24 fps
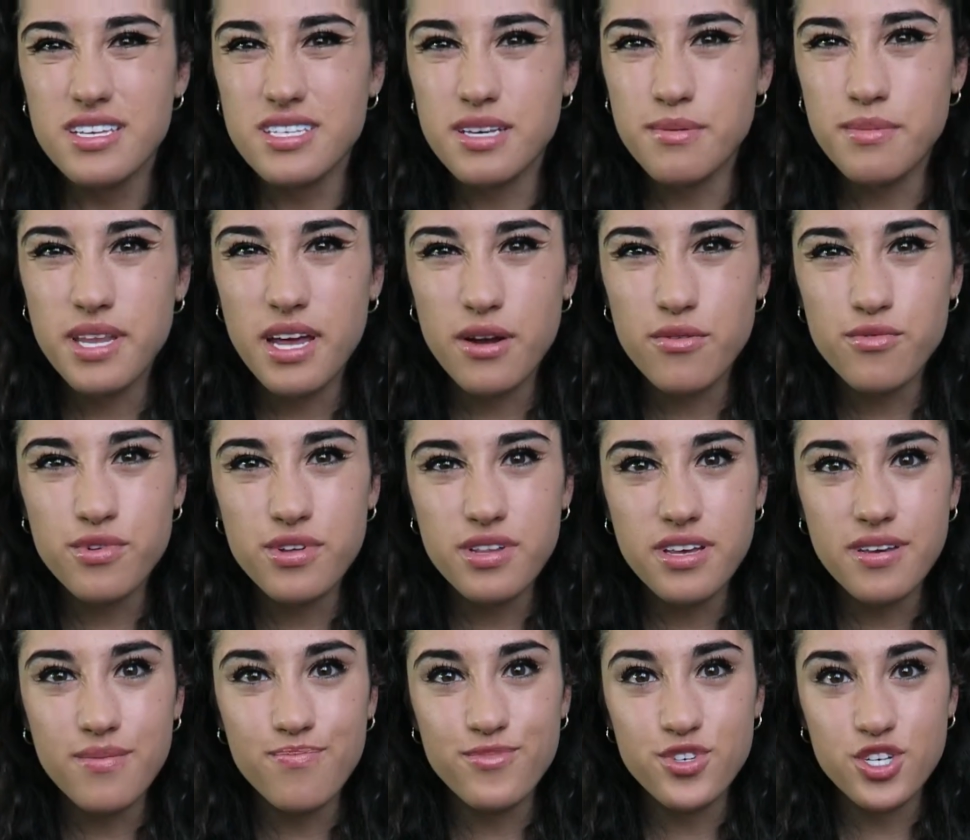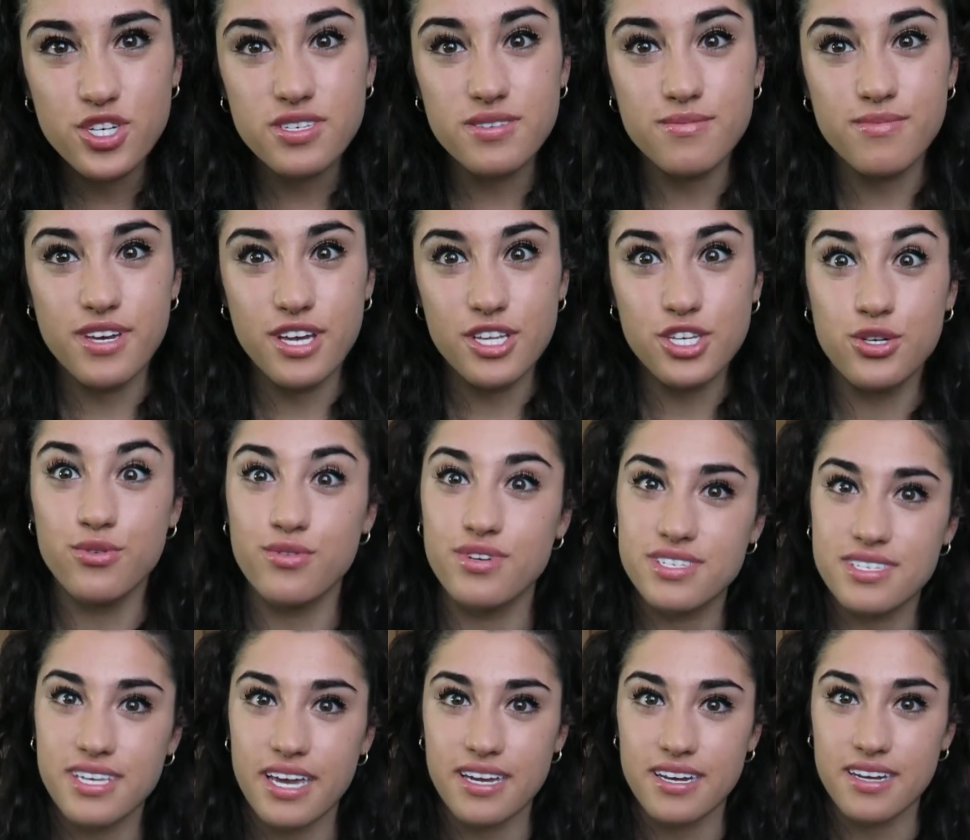something that really just gets you
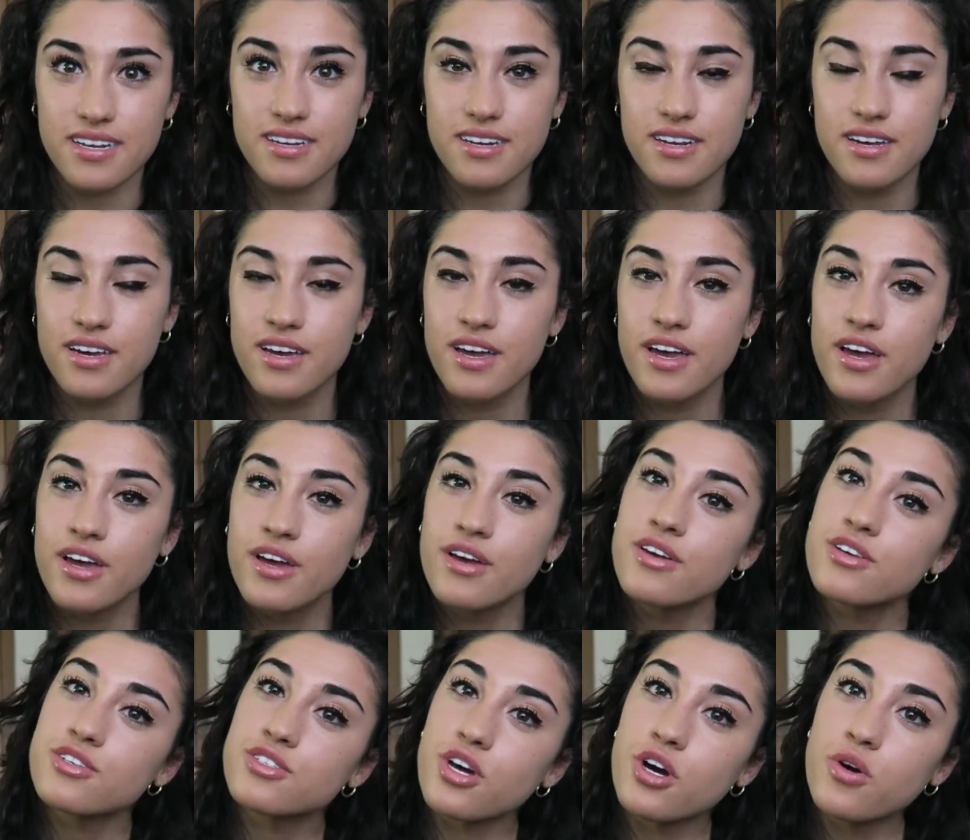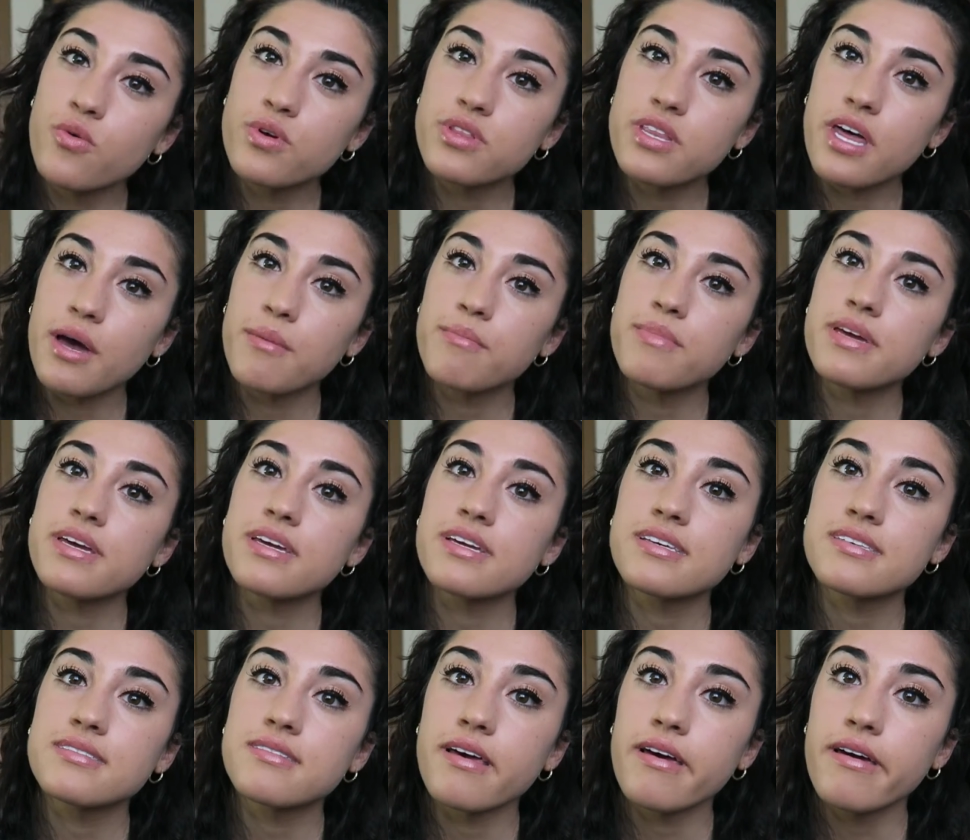excited. So with that
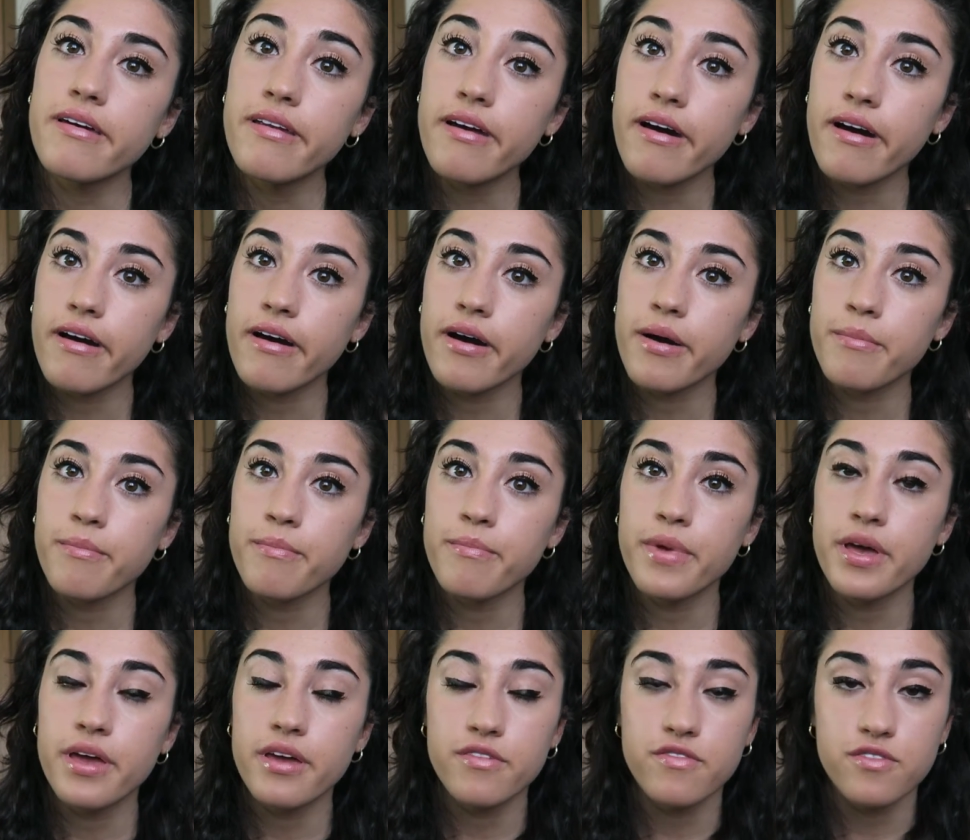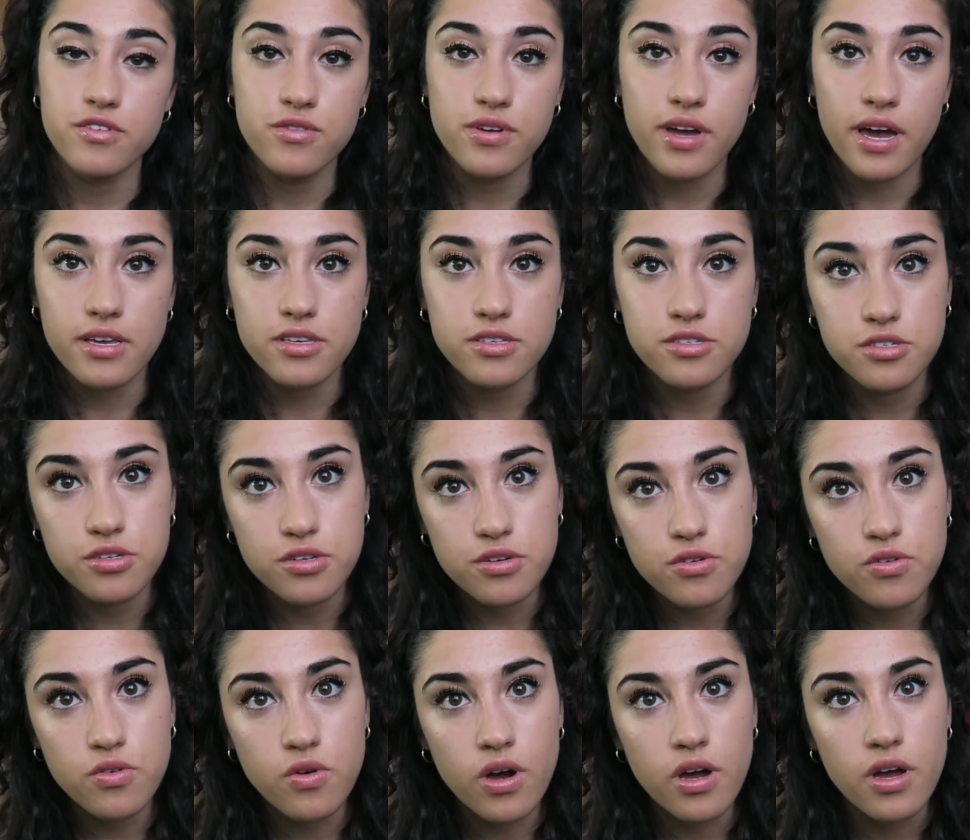being said, um, if you guys
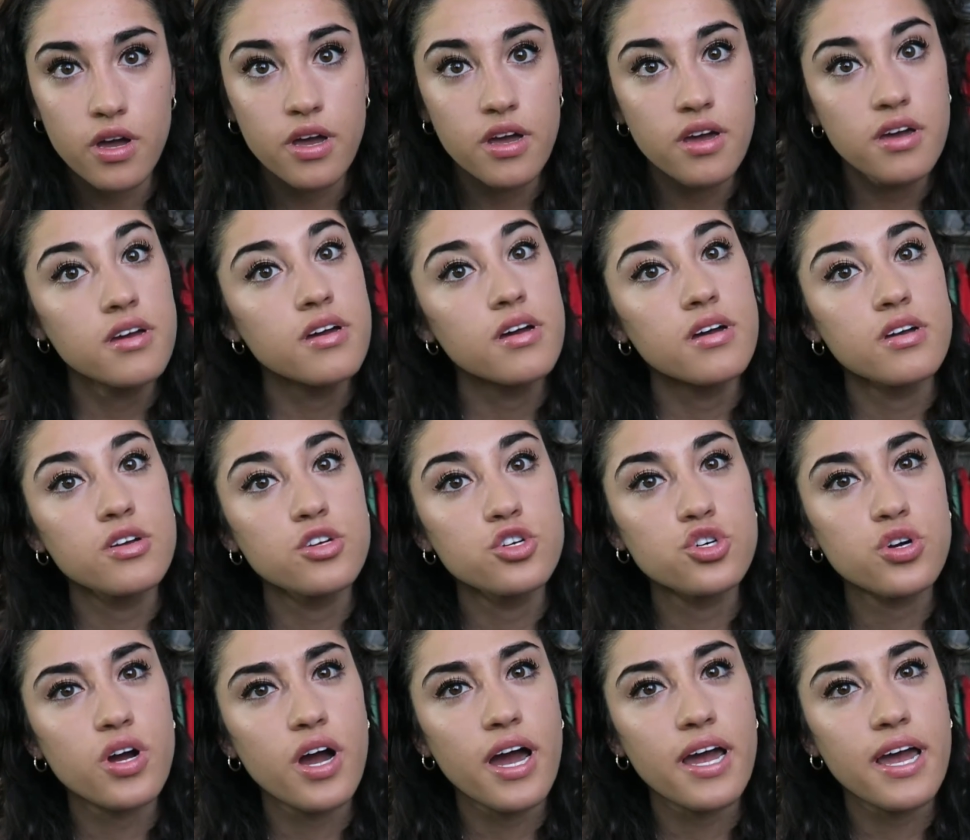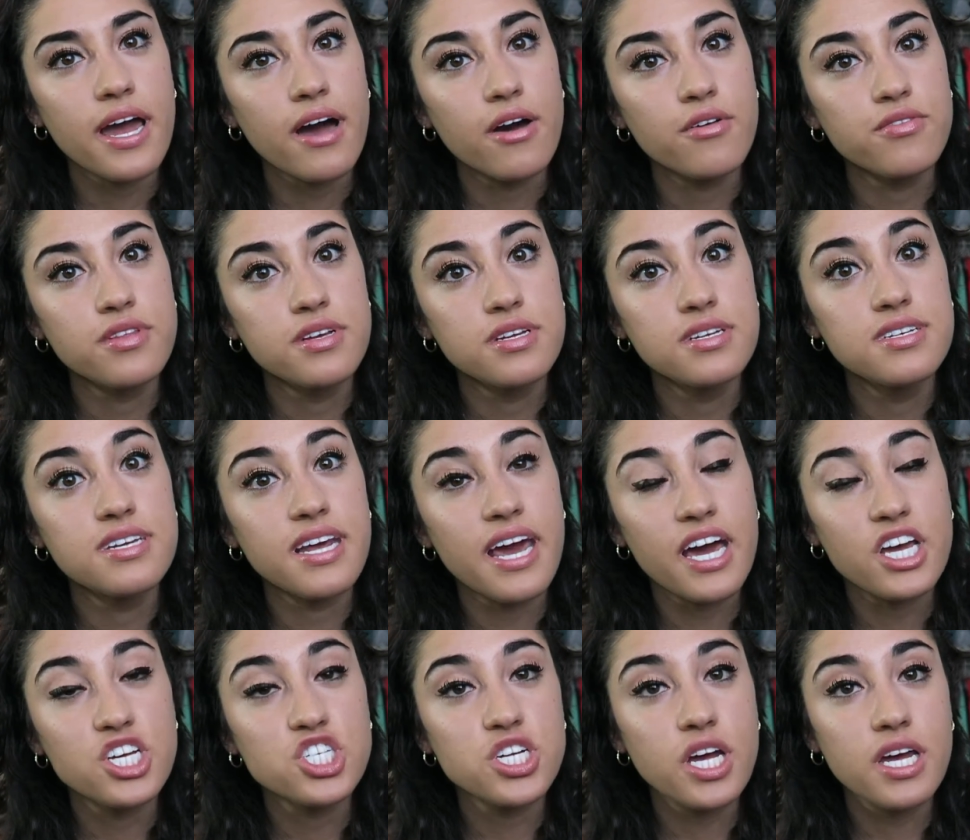do try out the
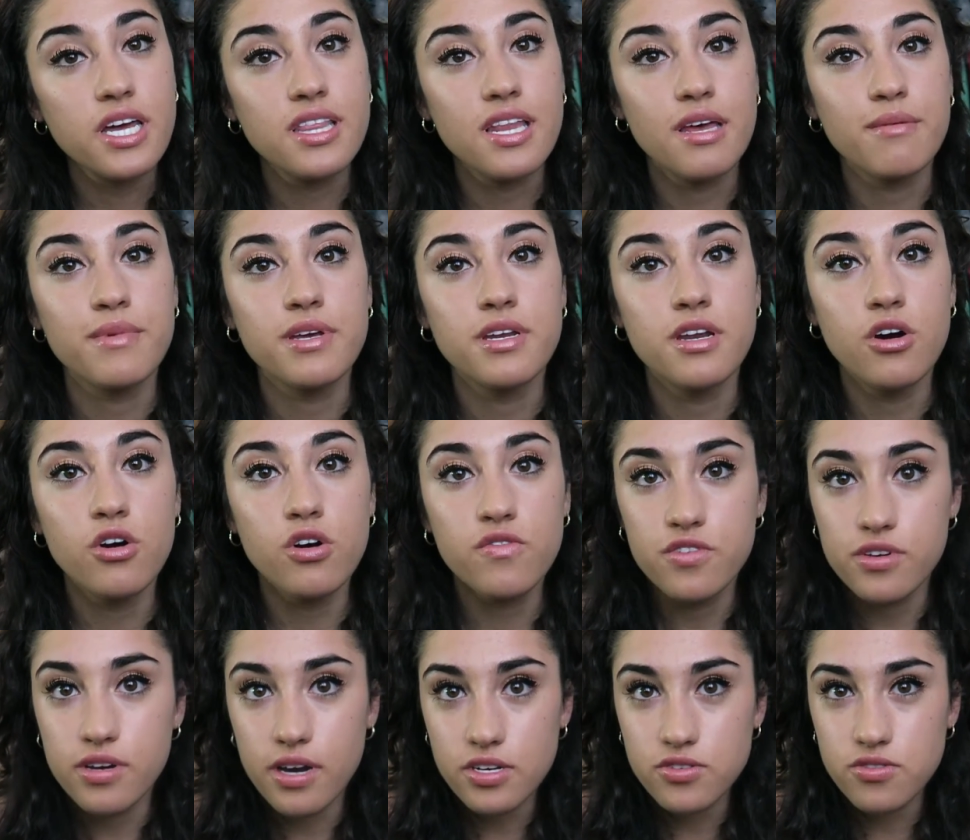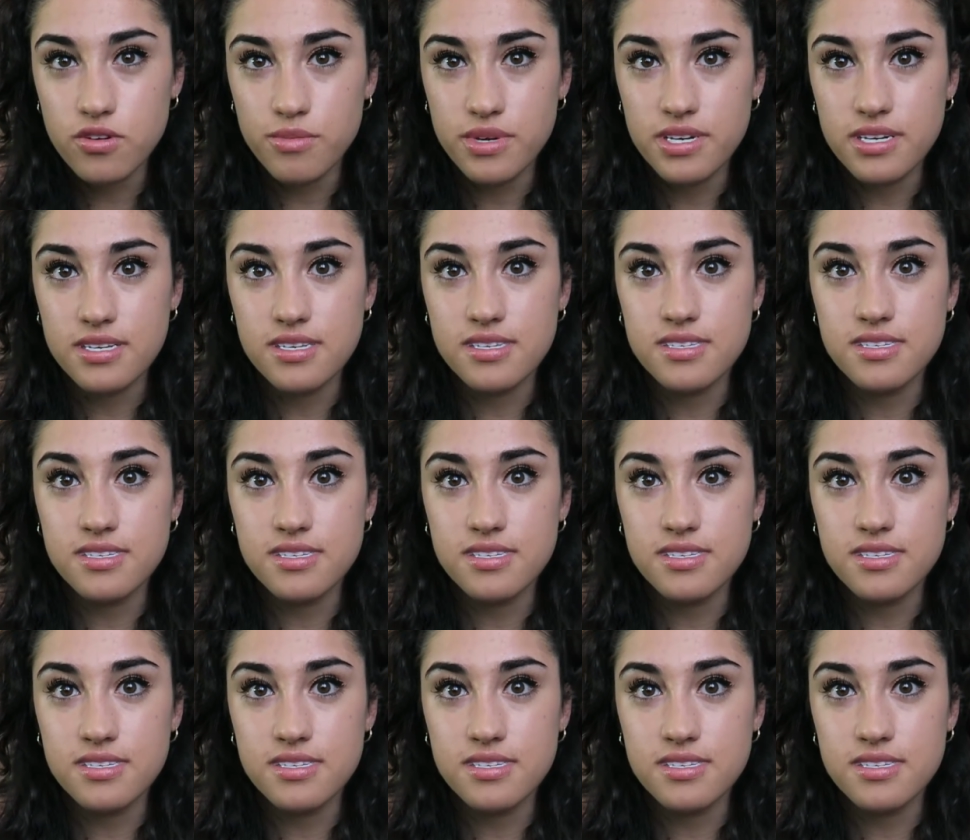dash diet, let me know. If you guys want me to